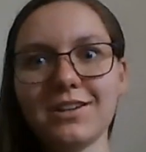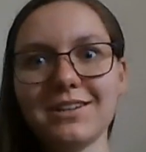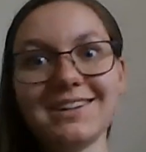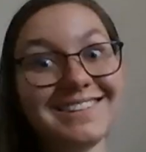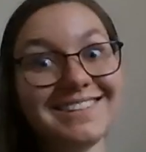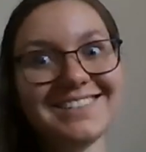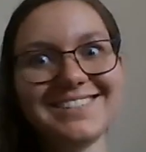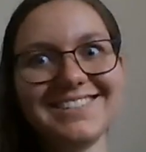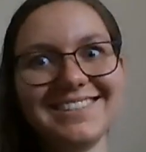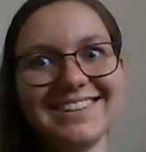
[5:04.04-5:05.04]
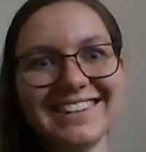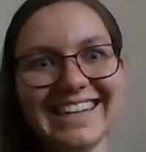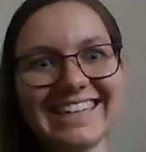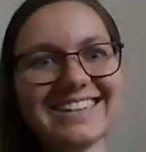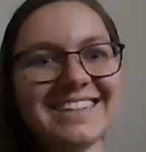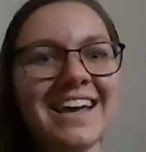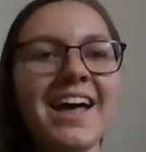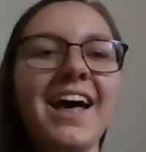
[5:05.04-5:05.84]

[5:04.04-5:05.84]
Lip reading: haunted. Neat.